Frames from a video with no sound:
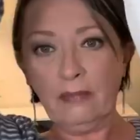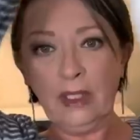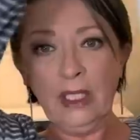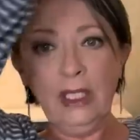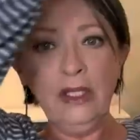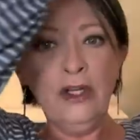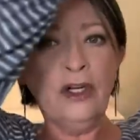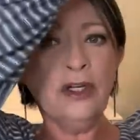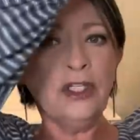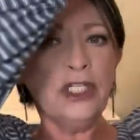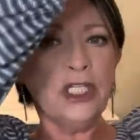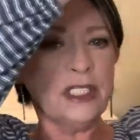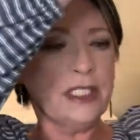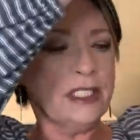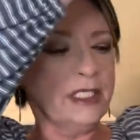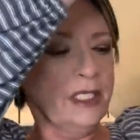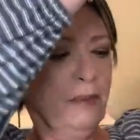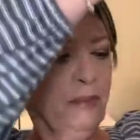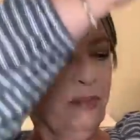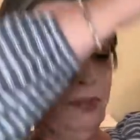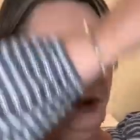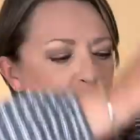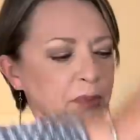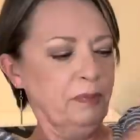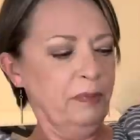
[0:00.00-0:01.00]
And they're just
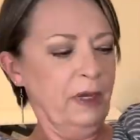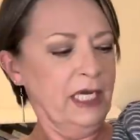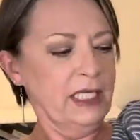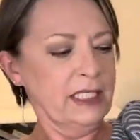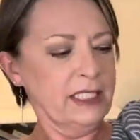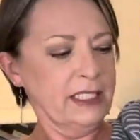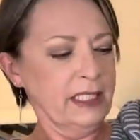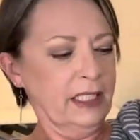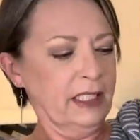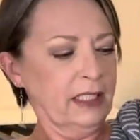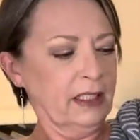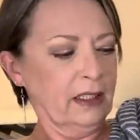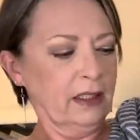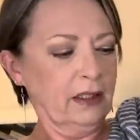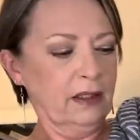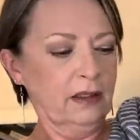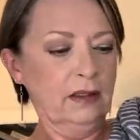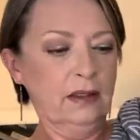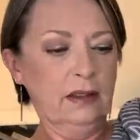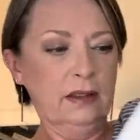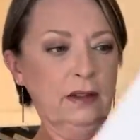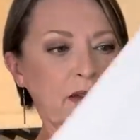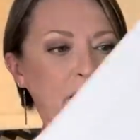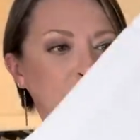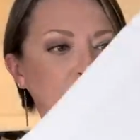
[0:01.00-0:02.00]
simple, basic
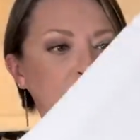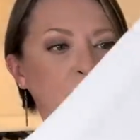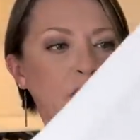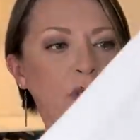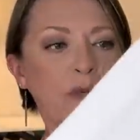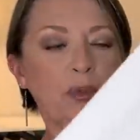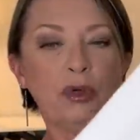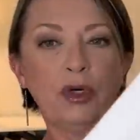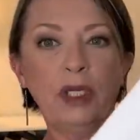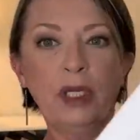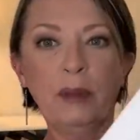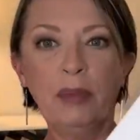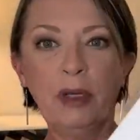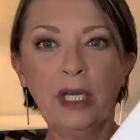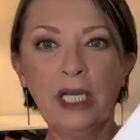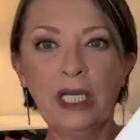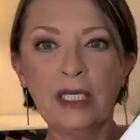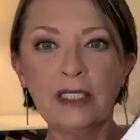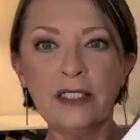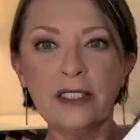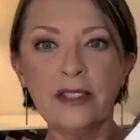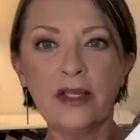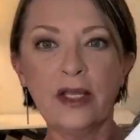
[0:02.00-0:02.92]
Capri pants,